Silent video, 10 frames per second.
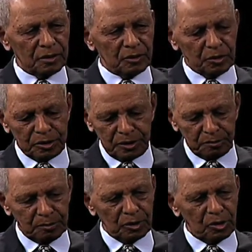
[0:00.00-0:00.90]
On the
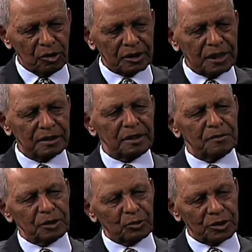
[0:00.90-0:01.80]
lower cantilever
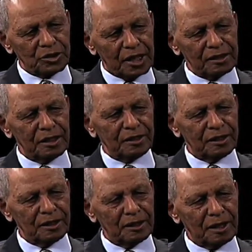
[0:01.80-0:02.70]
it was sat, and
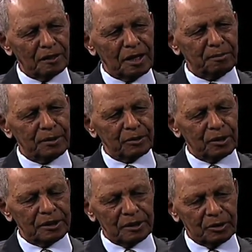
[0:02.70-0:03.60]
the upper
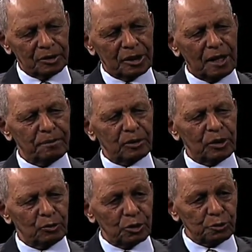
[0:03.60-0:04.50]
one, on the upper
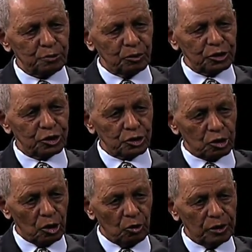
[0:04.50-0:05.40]
one was pushed
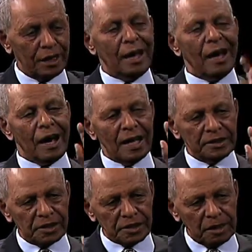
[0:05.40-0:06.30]
slowly. At
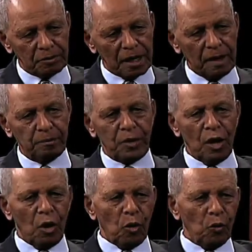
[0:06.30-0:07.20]
the same time,
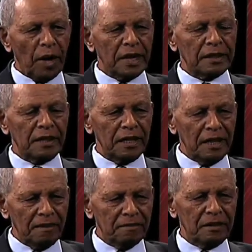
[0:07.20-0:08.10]
we had a
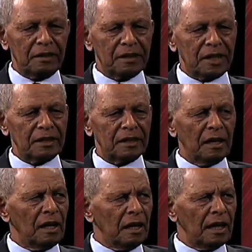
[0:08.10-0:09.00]
heavy crane,
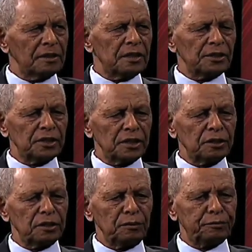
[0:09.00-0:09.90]

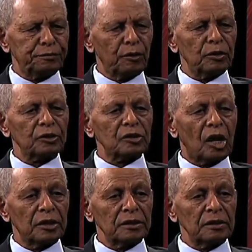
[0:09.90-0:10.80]

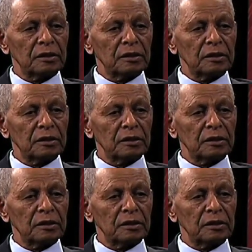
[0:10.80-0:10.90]
164-ton